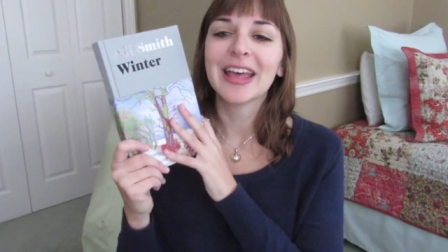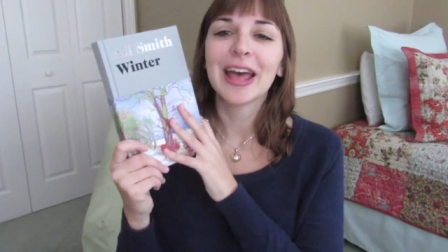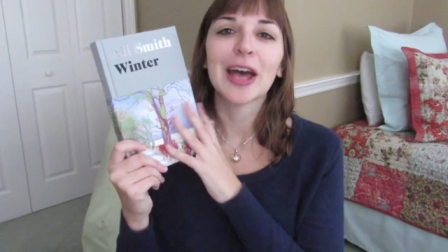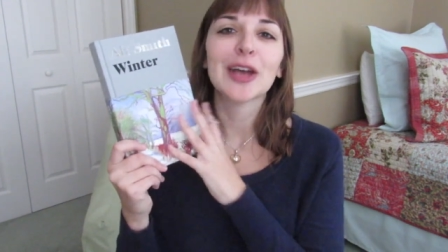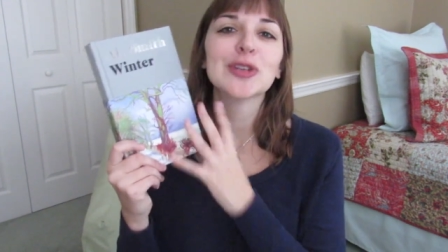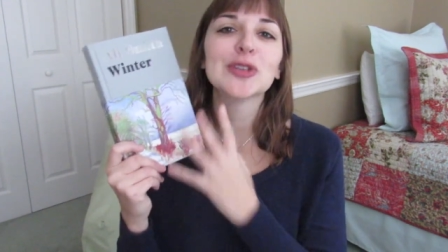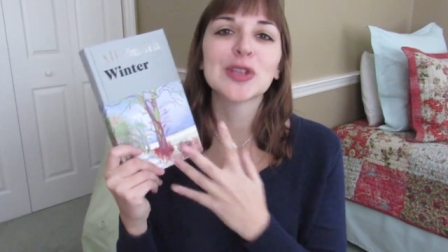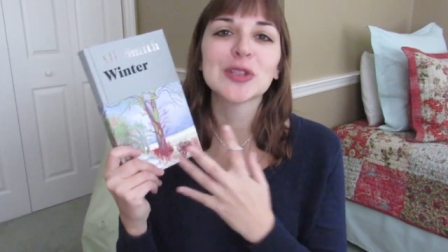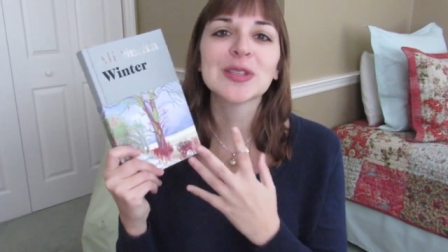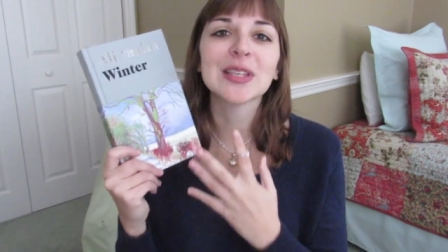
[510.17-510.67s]

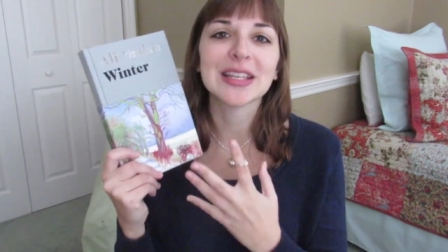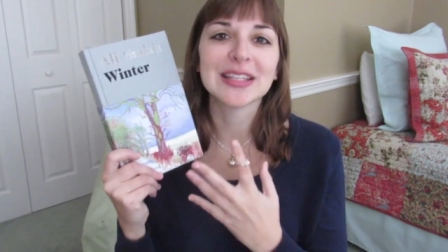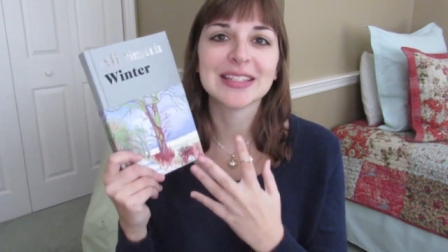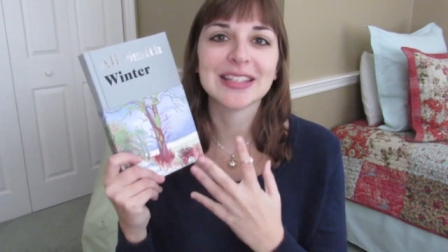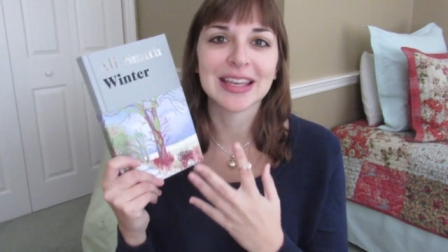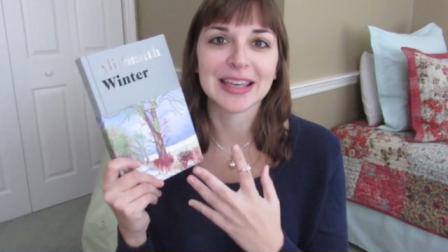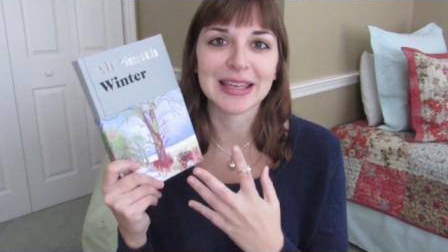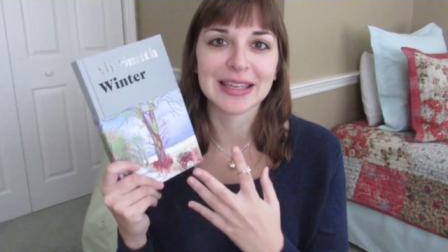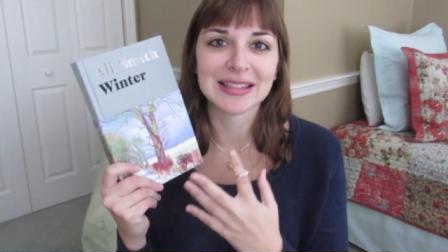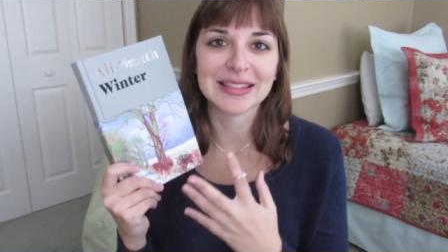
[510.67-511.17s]
And just like
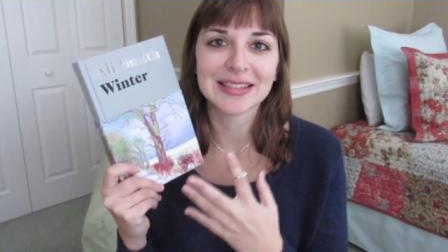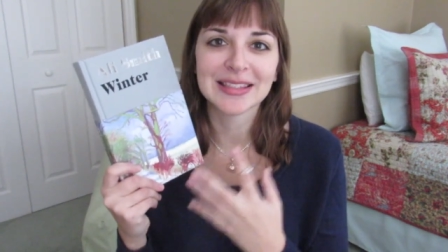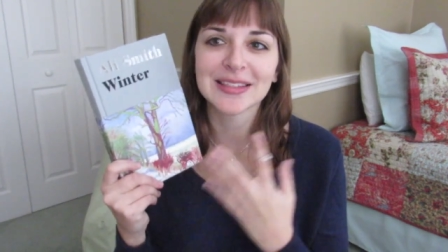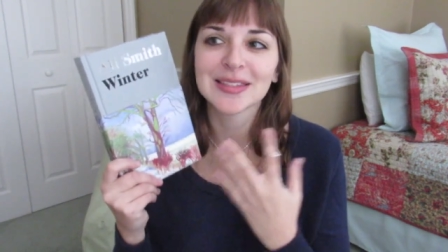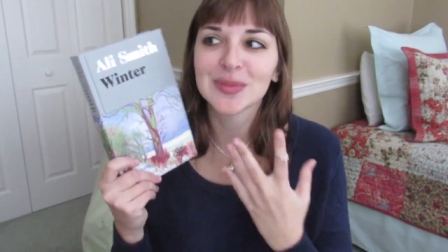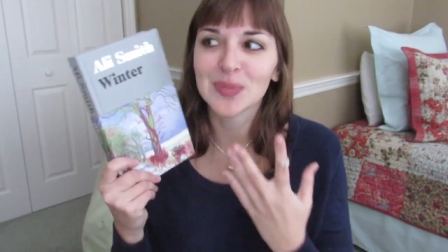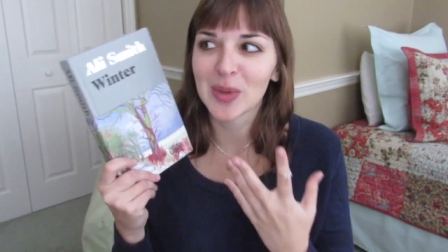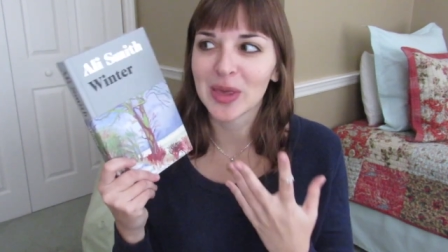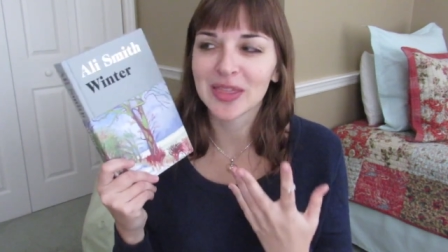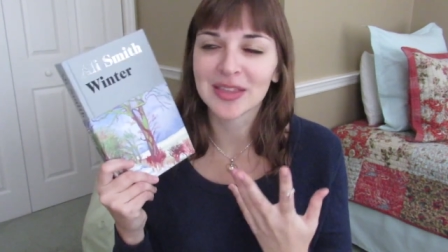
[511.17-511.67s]
Dickens,
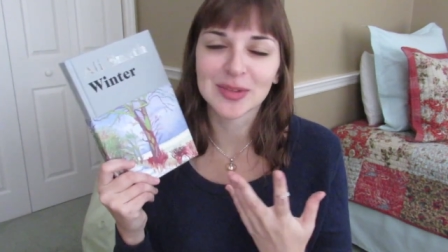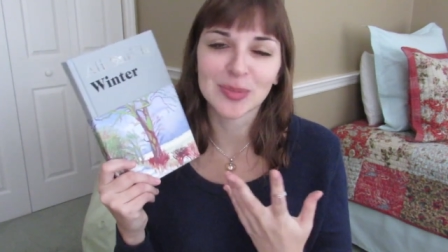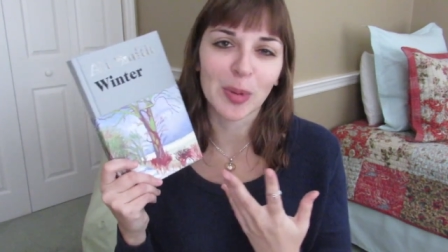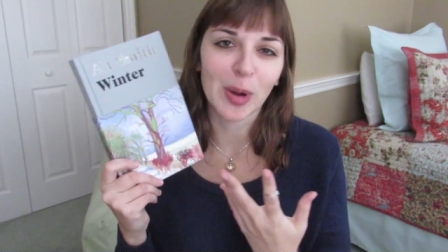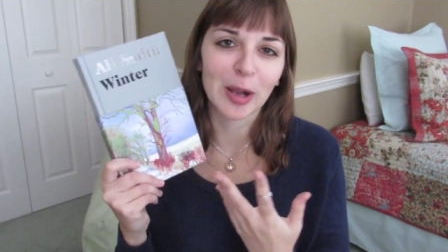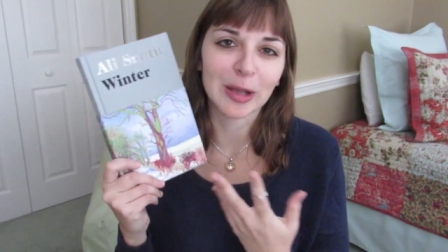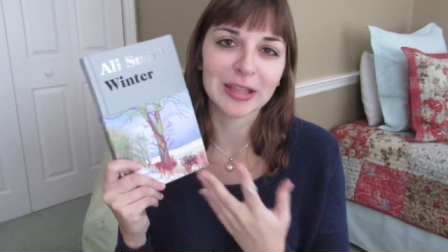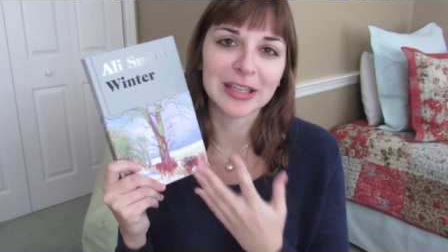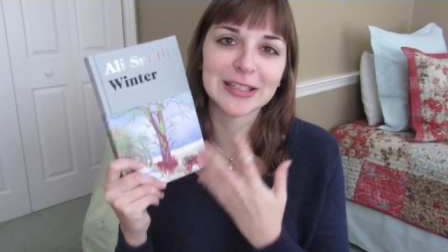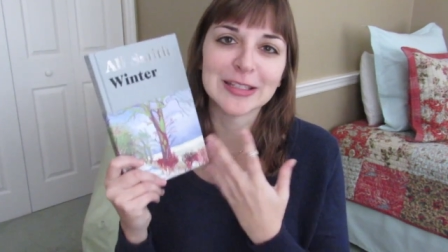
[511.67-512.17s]
Smith is
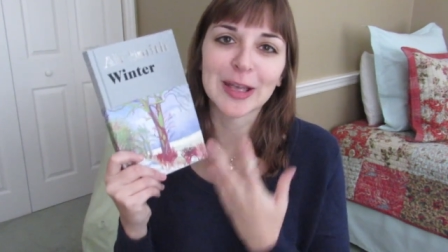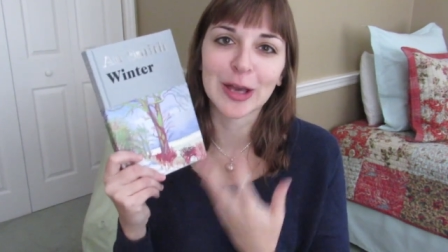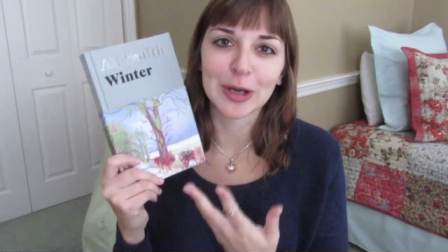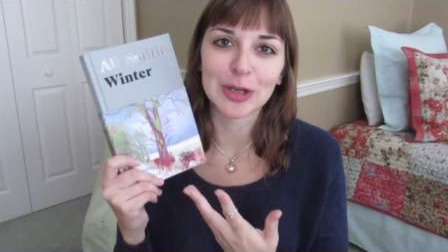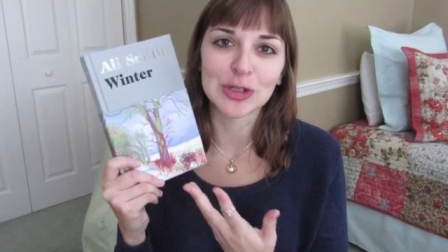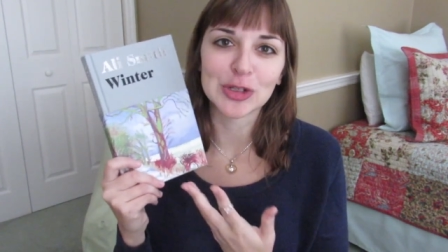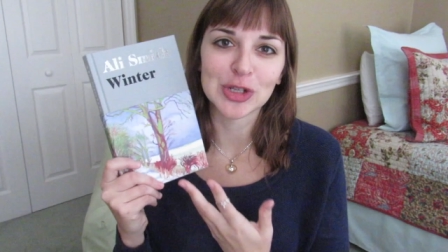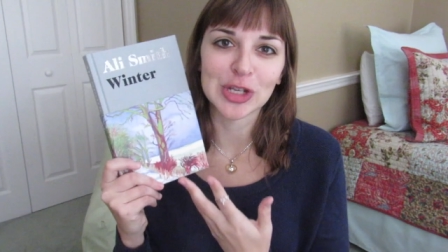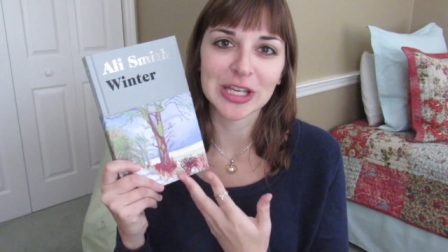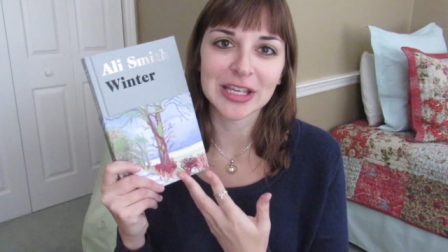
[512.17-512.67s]
partly
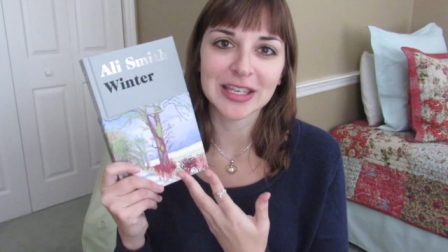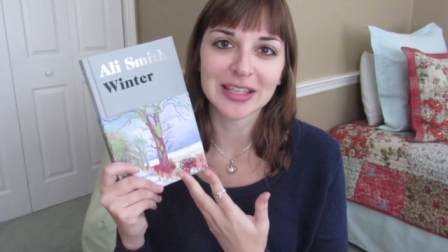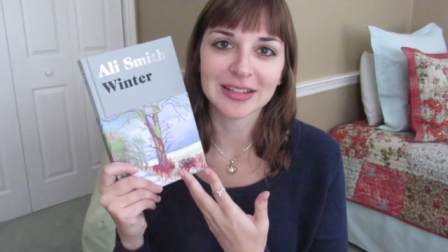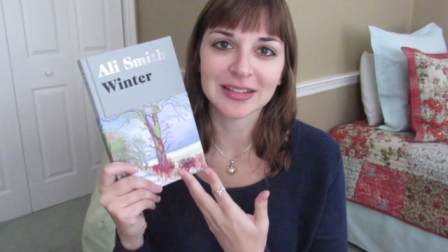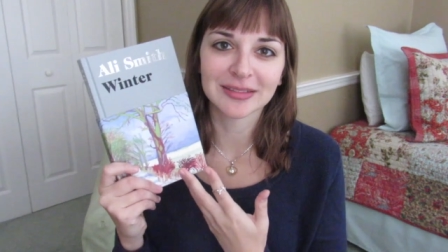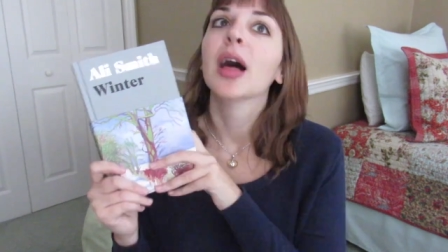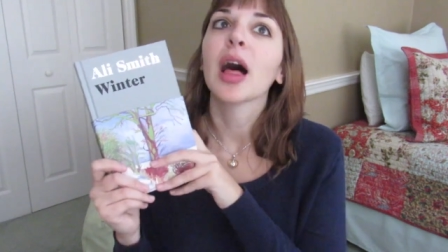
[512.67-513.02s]
tongue-in-cheek.